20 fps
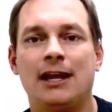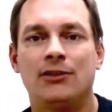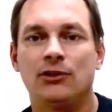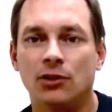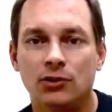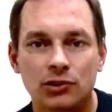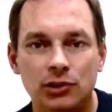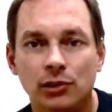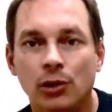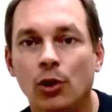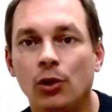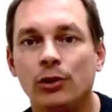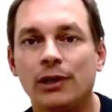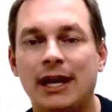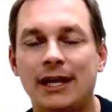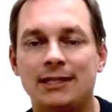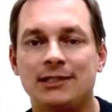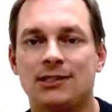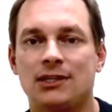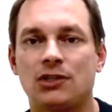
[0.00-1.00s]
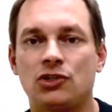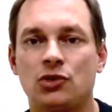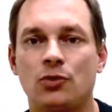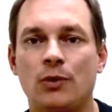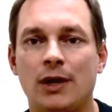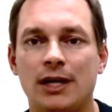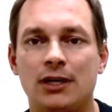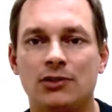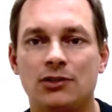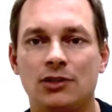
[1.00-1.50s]
in those low light
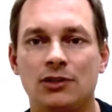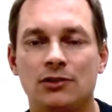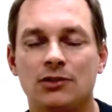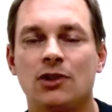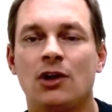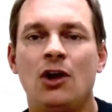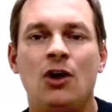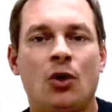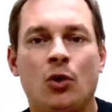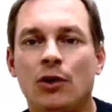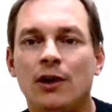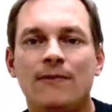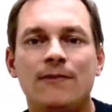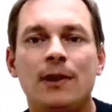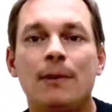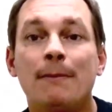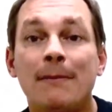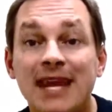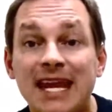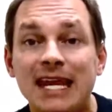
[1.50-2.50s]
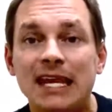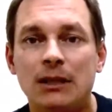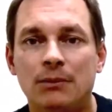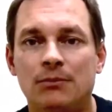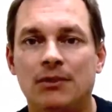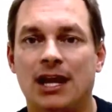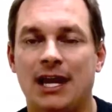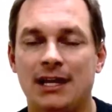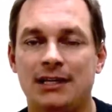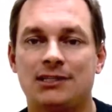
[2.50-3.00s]
situations or even a
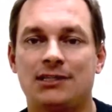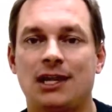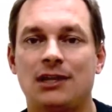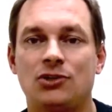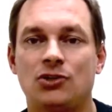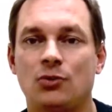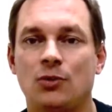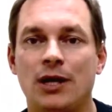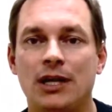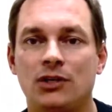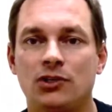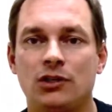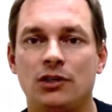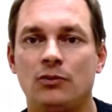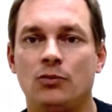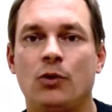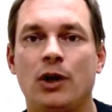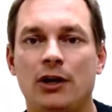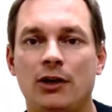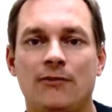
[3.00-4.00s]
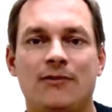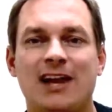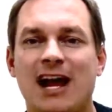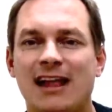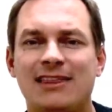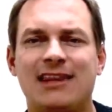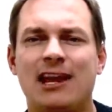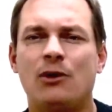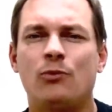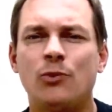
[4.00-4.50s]
medium light situation where you've
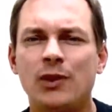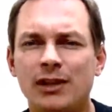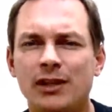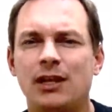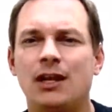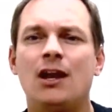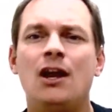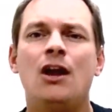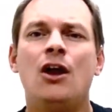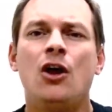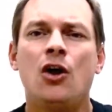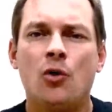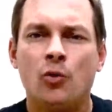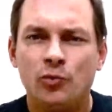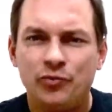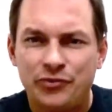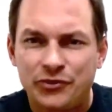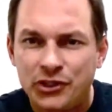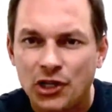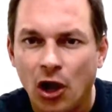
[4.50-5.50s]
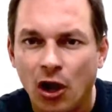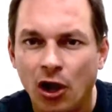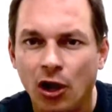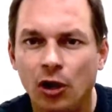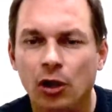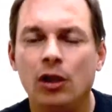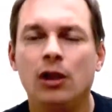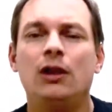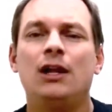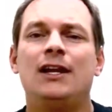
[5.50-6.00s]
got that really
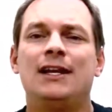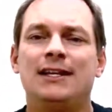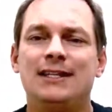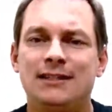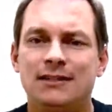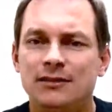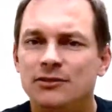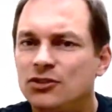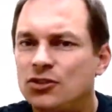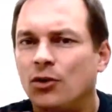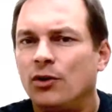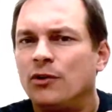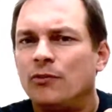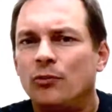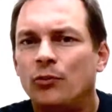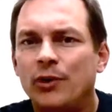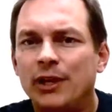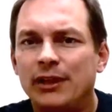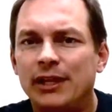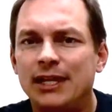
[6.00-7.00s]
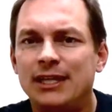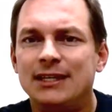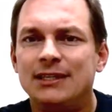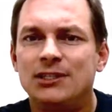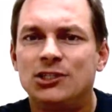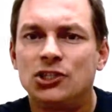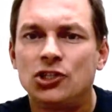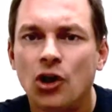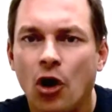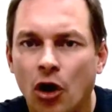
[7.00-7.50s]
dull, sort of
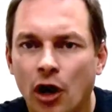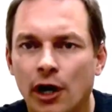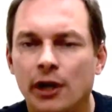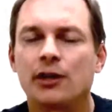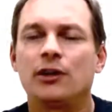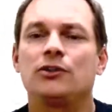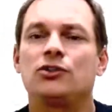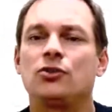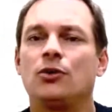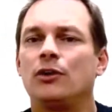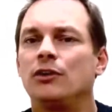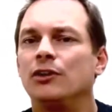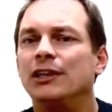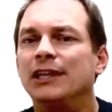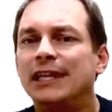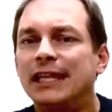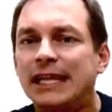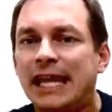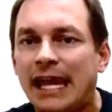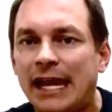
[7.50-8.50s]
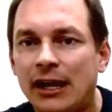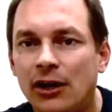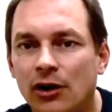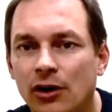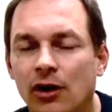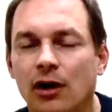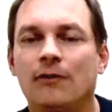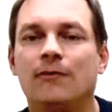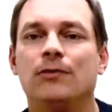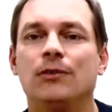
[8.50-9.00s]
really dark sort of
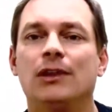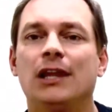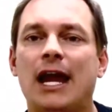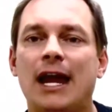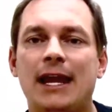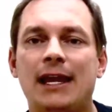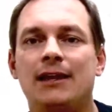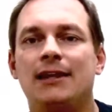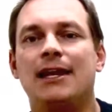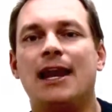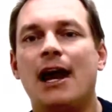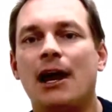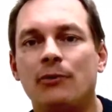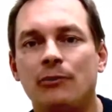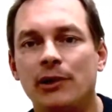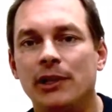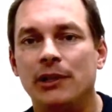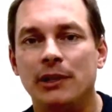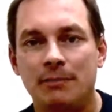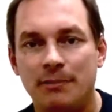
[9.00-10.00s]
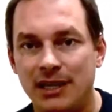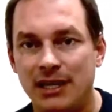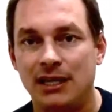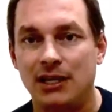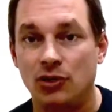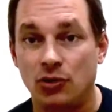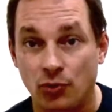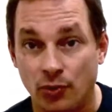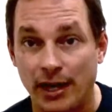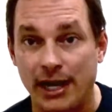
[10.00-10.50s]
layer of light not really
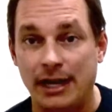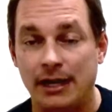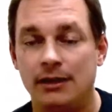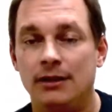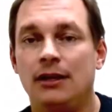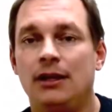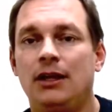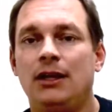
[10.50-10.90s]
being great.